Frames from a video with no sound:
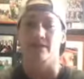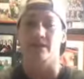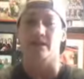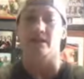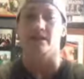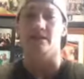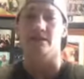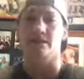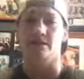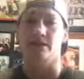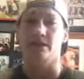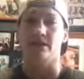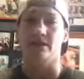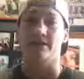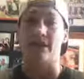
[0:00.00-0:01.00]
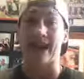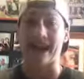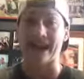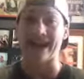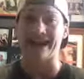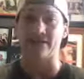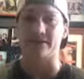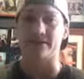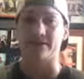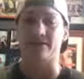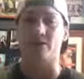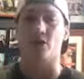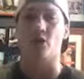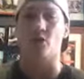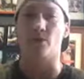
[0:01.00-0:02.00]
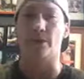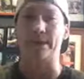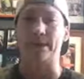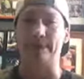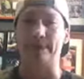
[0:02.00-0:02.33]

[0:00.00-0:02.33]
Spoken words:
in the hand. So